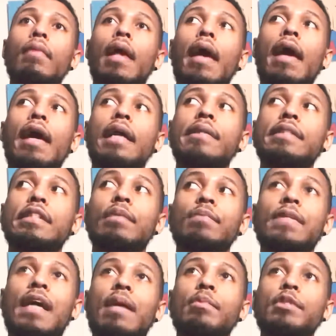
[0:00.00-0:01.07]
And
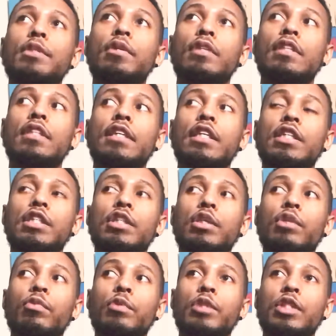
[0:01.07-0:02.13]
sometimes, the
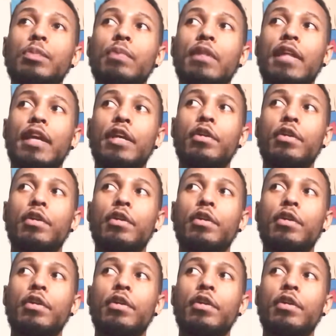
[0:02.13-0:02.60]
teacher would just be like,